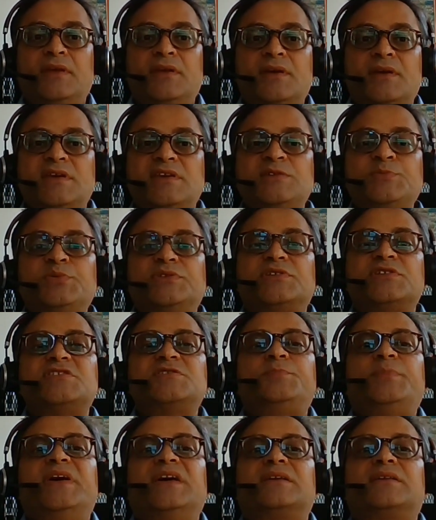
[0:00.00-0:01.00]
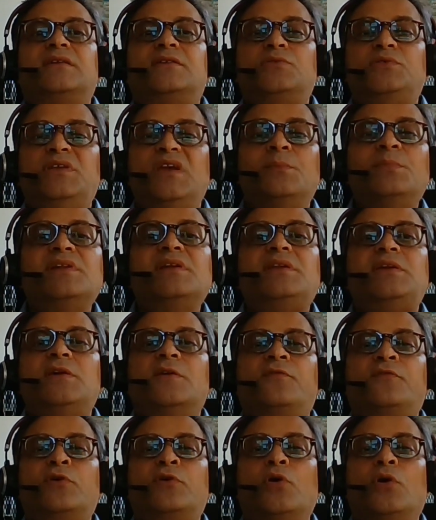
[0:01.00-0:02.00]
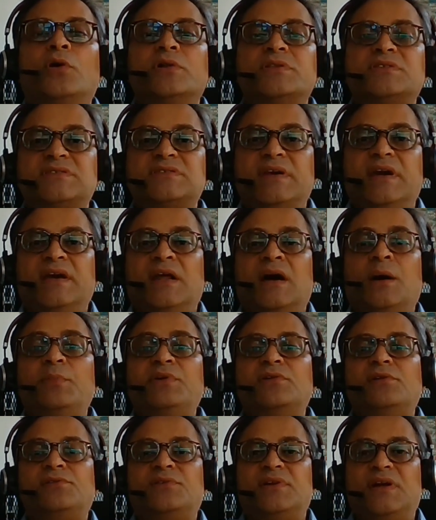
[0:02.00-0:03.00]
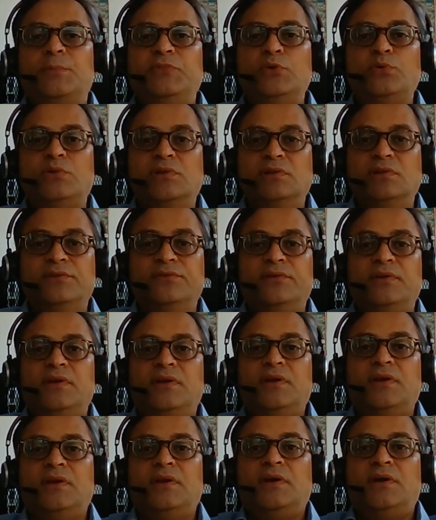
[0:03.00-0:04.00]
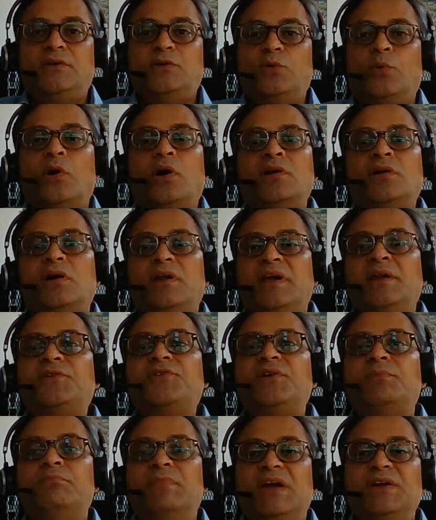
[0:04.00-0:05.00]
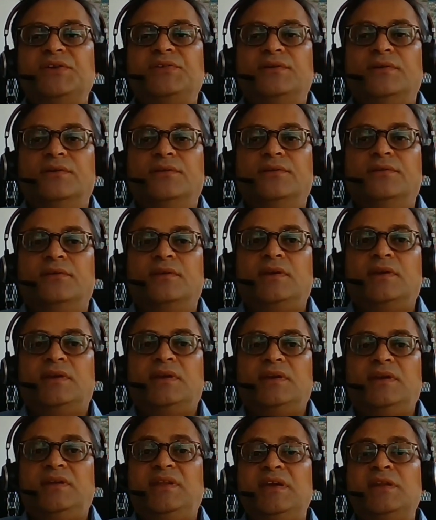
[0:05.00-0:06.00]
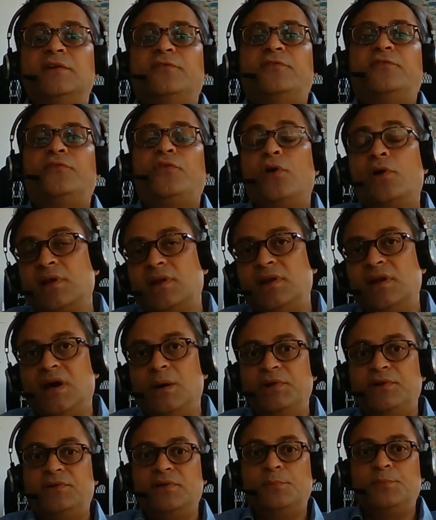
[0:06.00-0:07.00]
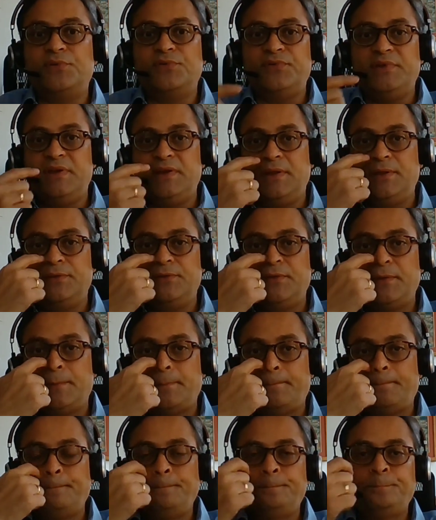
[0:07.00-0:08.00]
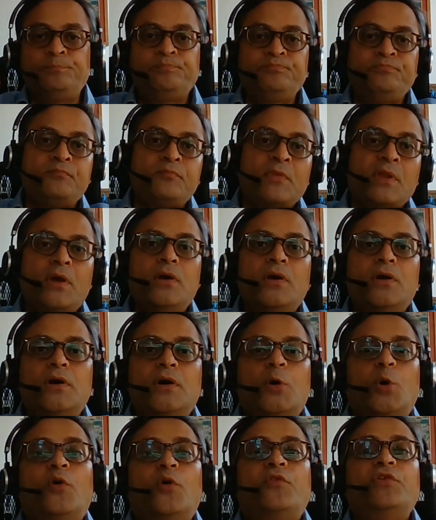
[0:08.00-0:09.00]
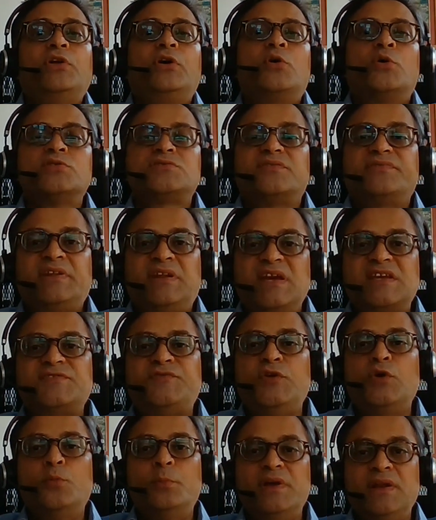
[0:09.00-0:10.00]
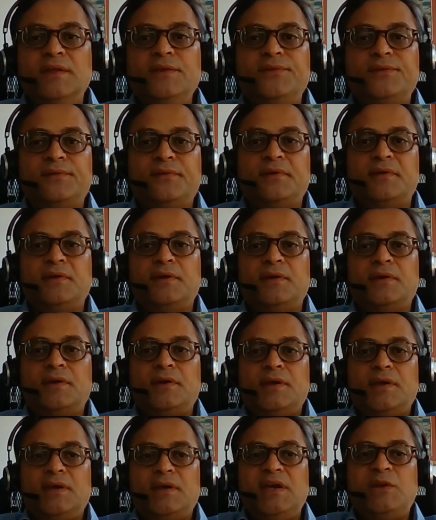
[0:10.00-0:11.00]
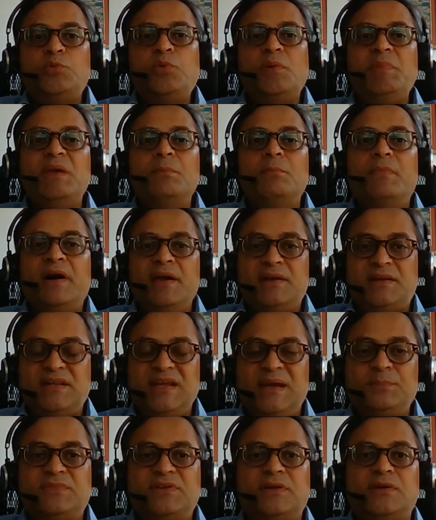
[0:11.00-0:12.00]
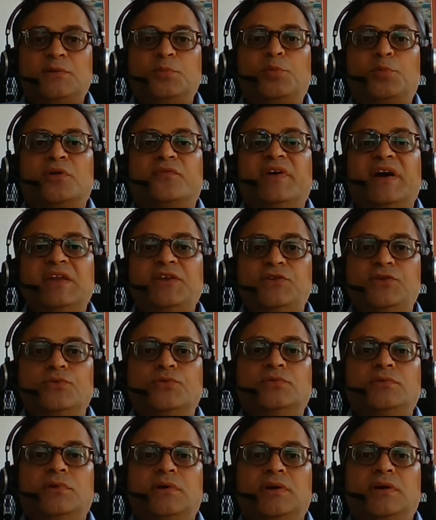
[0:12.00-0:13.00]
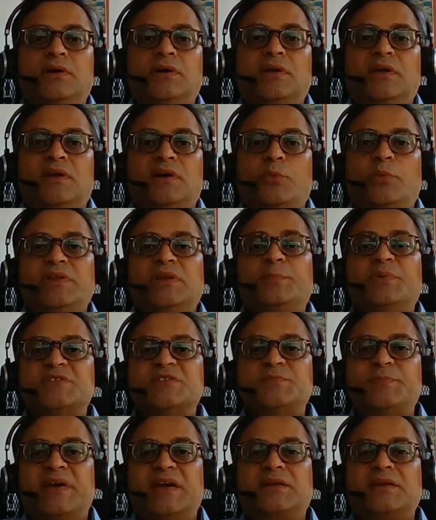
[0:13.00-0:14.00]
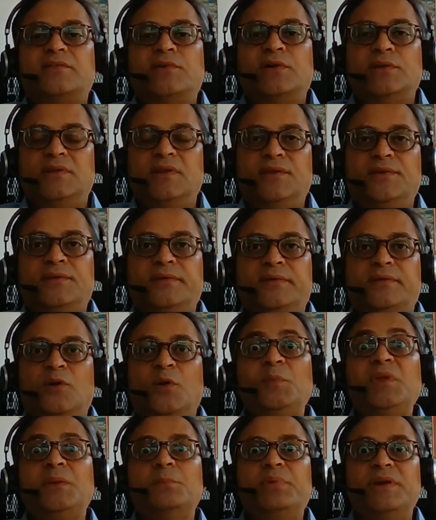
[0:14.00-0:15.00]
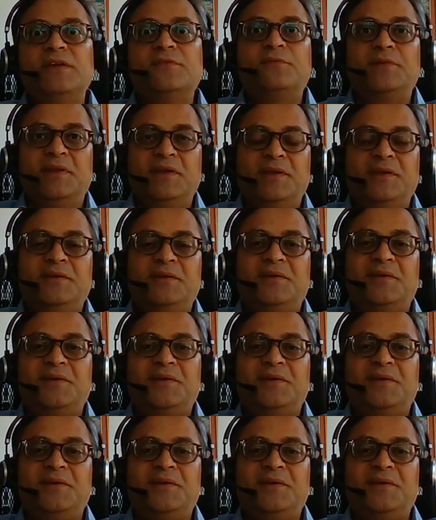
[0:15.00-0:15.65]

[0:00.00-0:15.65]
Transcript: is with respect to the ability of courts and arbitral tribunals to order interim measures in aid of foreign arbitral proceedings. Over the course of the next few minutes, it will be my attempt to provide you with a perspective on this, albeit briefly,